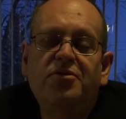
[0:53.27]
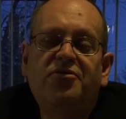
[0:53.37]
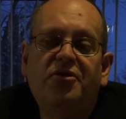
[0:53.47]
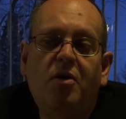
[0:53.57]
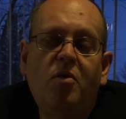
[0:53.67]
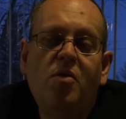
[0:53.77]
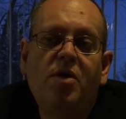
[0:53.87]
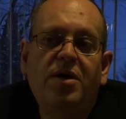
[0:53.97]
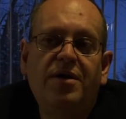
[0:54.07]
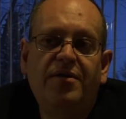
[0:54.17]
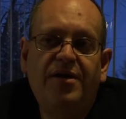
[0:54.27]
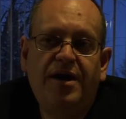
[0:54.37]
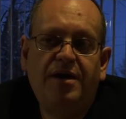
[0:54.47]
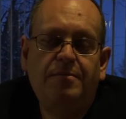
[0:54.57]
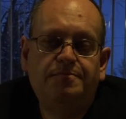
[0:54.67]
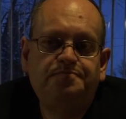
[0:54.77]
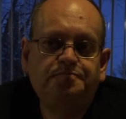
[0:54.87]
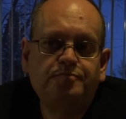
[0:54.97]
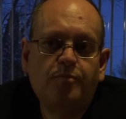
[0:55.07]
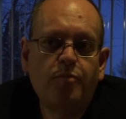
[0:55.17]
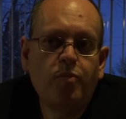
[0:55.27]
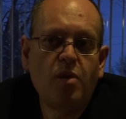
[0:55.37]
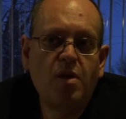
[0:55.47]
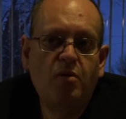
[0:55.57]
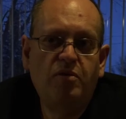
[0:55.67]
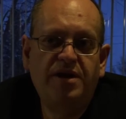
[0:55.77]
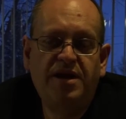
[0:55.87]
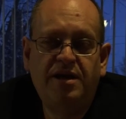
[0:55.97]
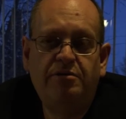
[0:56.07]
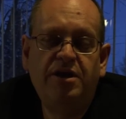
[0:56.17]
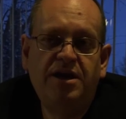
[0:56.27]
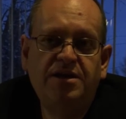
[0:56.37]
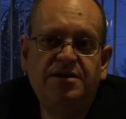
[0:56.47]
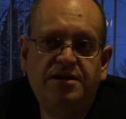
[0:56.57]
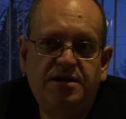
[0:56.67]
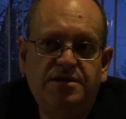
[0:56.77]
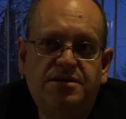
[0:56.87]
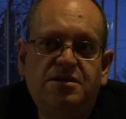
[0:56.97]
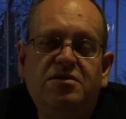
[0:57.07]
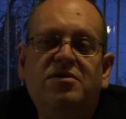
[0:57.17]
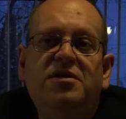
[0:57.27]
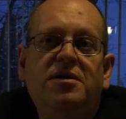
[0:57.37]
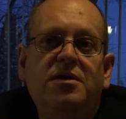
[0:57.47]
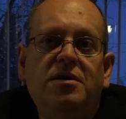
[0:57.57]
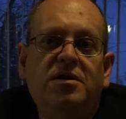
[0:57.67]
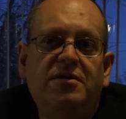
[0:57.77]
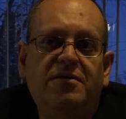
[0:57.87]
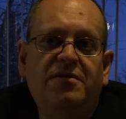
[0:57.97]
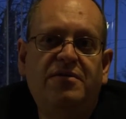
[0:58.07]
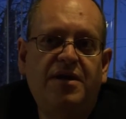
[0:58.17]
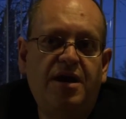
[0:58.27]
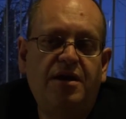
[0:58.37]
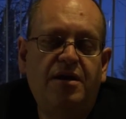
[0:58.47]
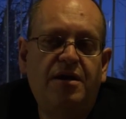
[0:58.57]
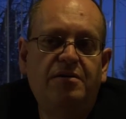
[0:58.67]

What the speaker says: So they, when entering into these, the